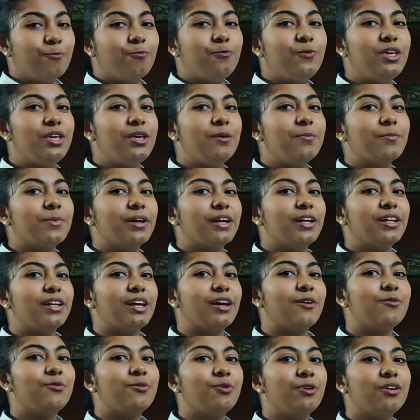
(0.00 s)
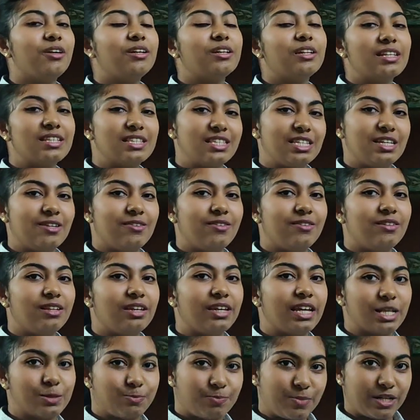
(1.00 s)
we might have not received
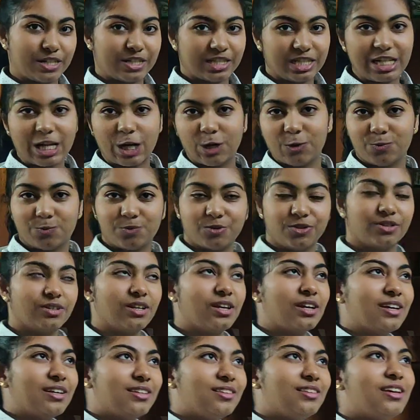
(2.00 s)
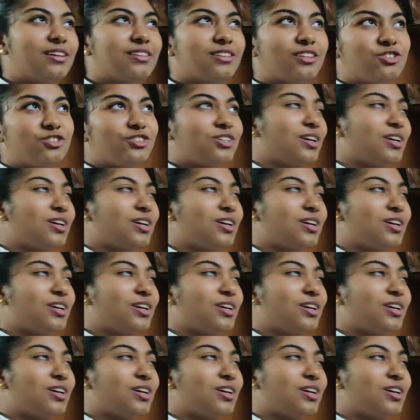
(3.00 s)
the expected output. There is a